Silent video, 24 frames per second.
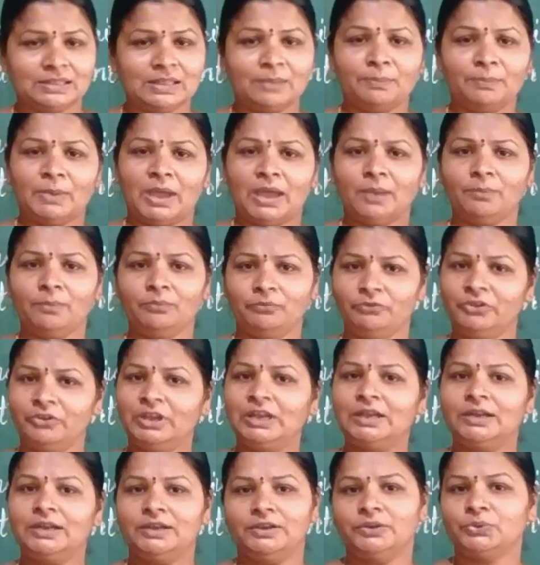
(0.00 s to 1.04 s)
the ma'am
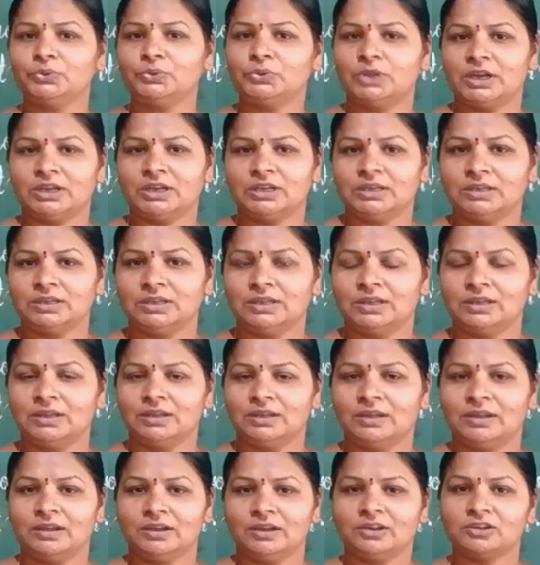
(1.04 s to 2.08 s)
will do that
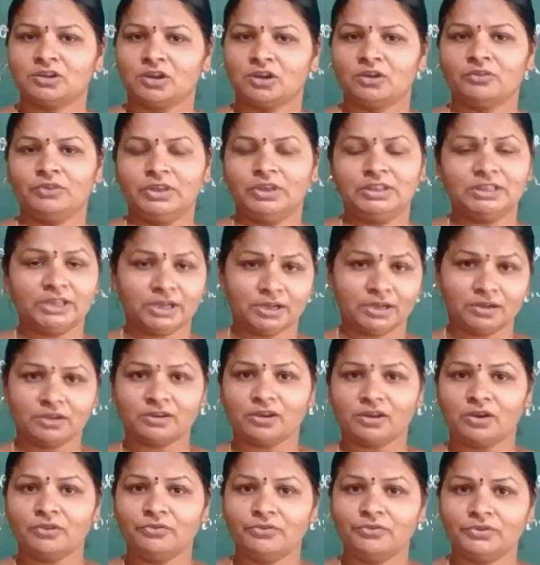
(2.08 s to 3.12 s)
craft in the
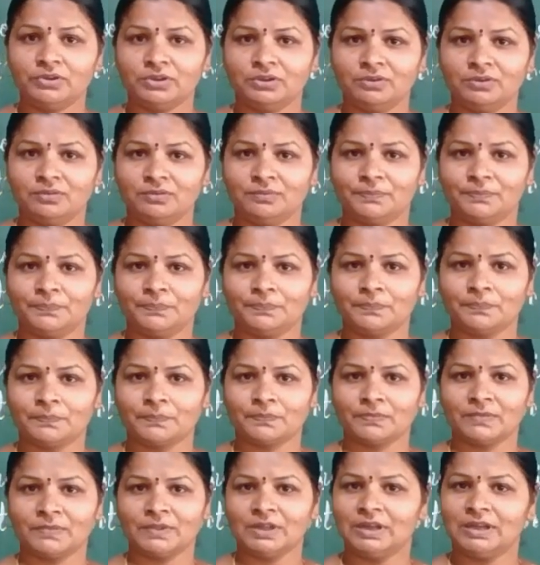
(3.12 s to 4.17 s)
craft,
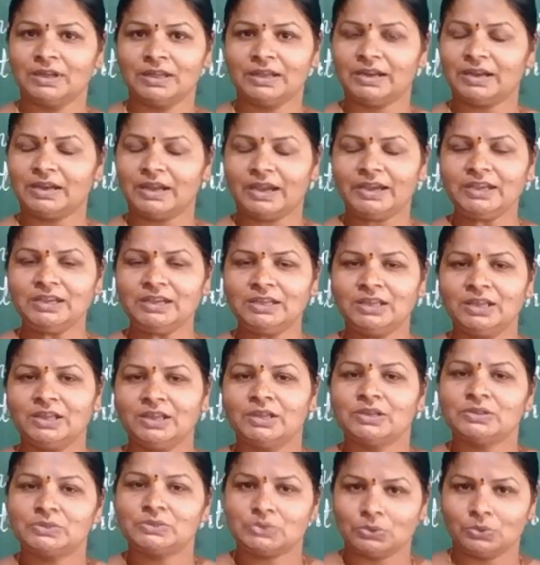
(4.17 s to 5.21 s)
right?
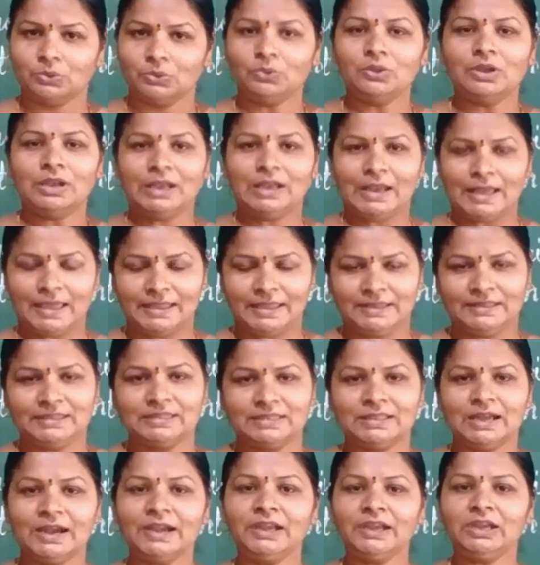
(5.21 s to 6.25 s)
So
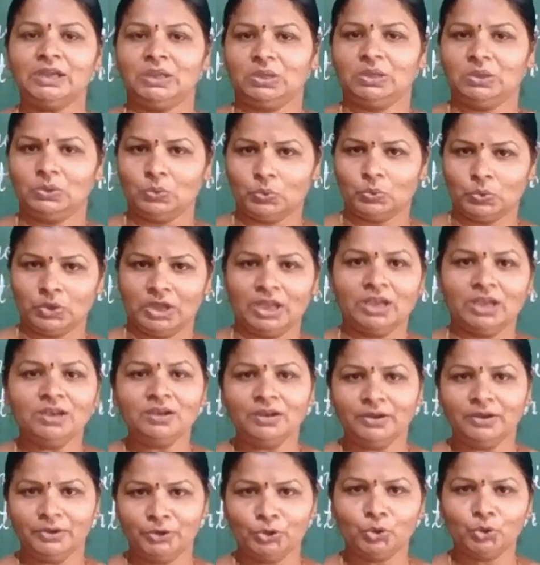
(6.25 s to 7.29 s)
like that you
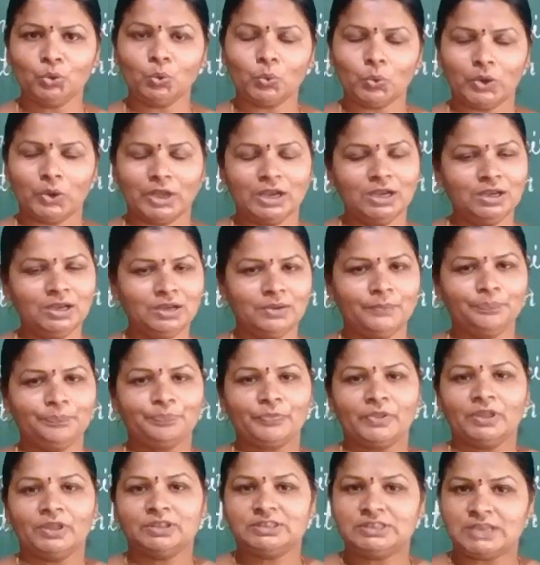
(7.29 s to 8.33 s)
can do one
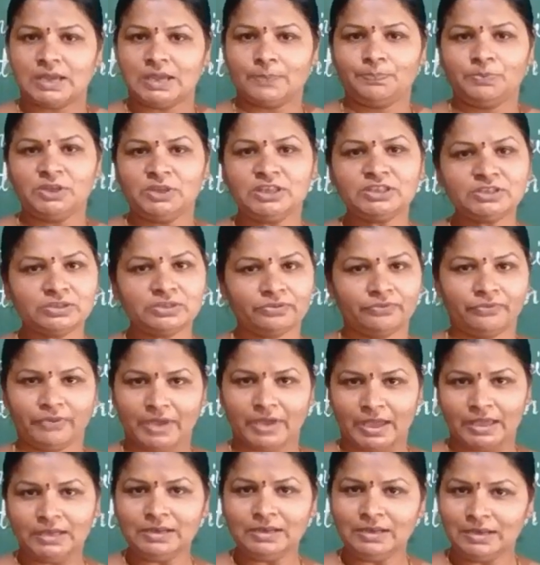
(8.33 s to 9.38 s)
Japanese
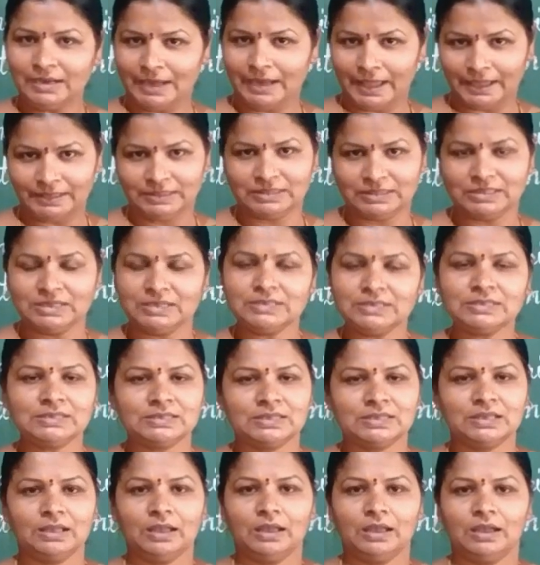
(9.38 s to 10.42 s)
fan like this.
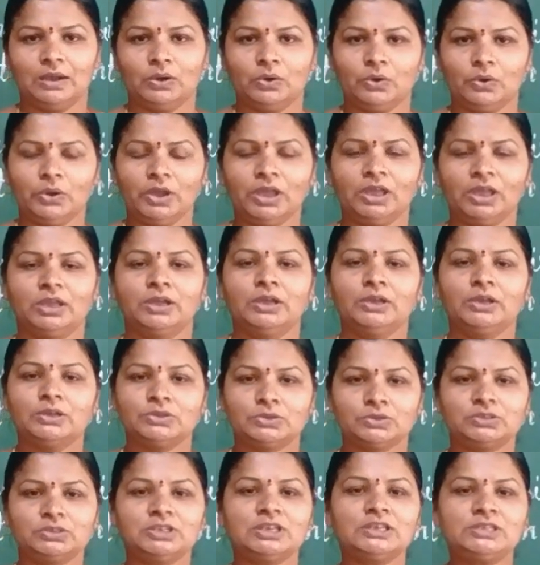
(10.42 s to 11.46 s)
Okay,
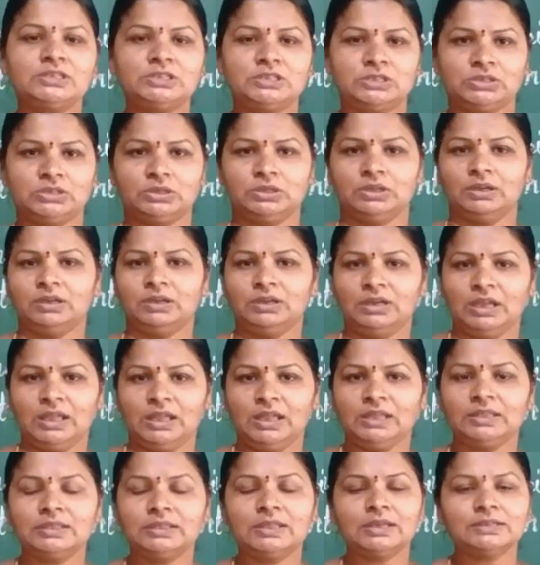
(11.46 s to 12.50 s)
so just
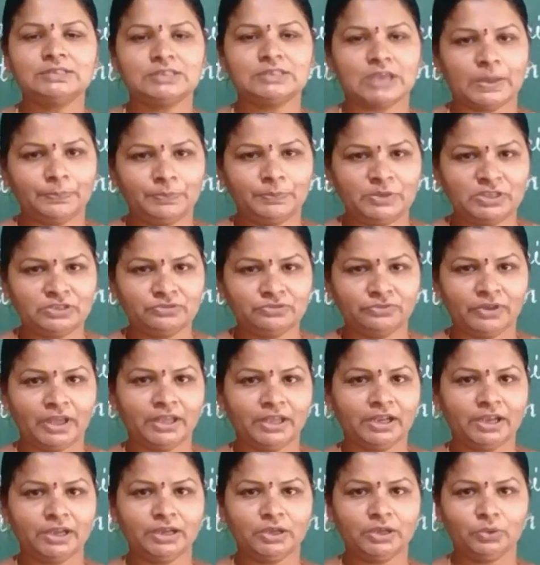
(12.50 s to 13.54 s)
take the Japanese
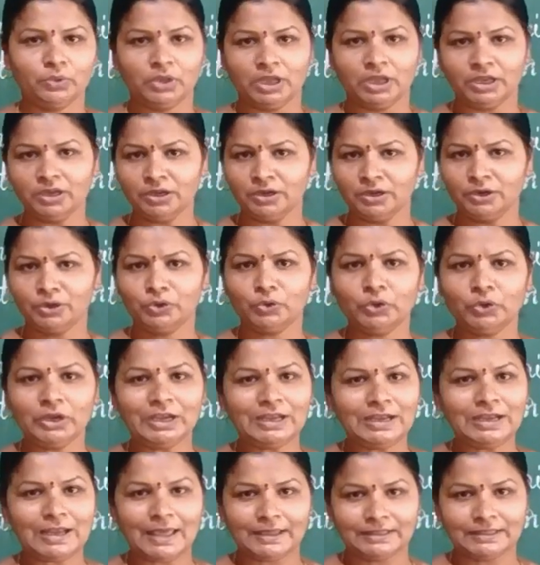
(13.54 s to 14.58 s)
fan and you can do
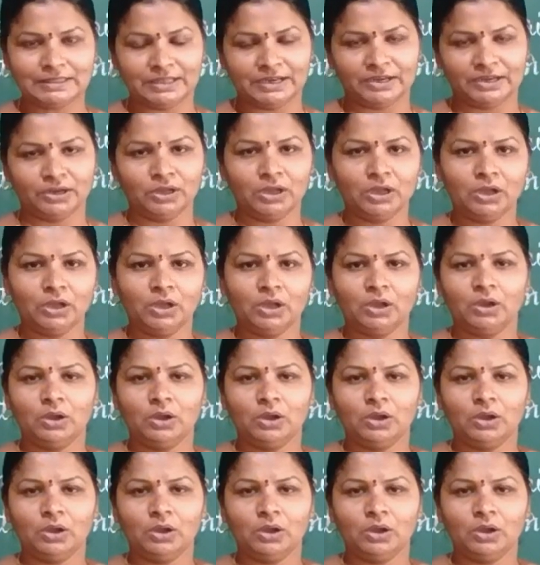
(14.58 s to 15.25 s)
it like that.